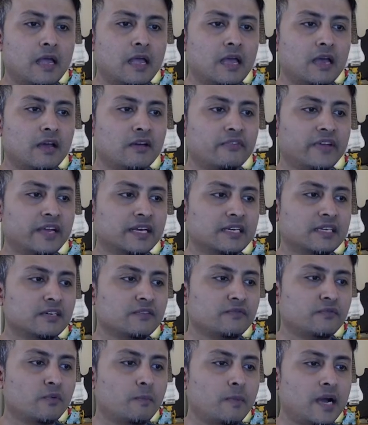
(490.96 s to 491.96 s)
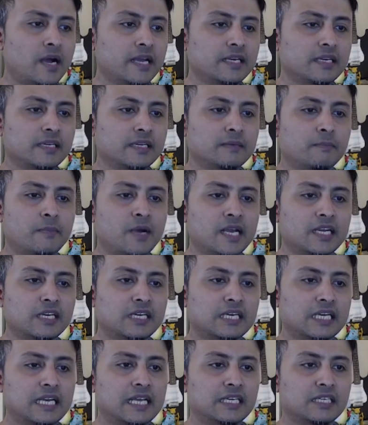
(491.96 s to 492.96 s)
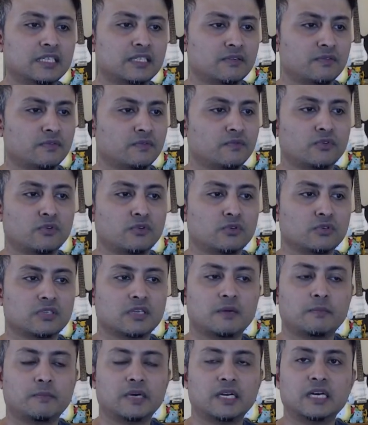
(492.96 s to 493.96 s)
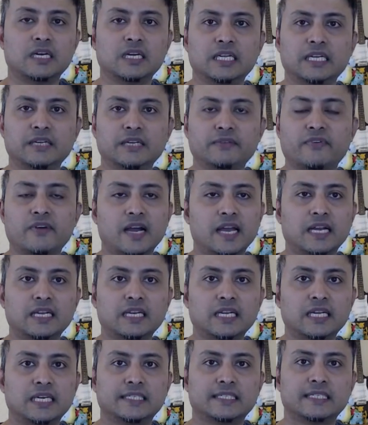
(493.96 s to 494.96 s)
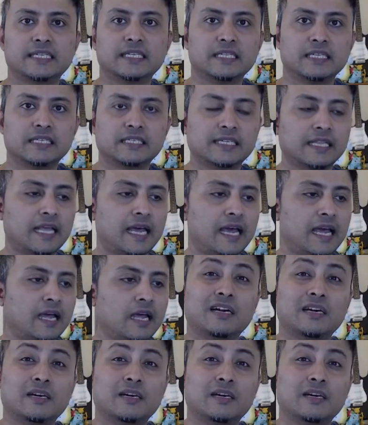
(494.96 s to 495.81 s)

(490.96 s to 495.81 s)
affected for minor delays, for some early fire alerts and this and that.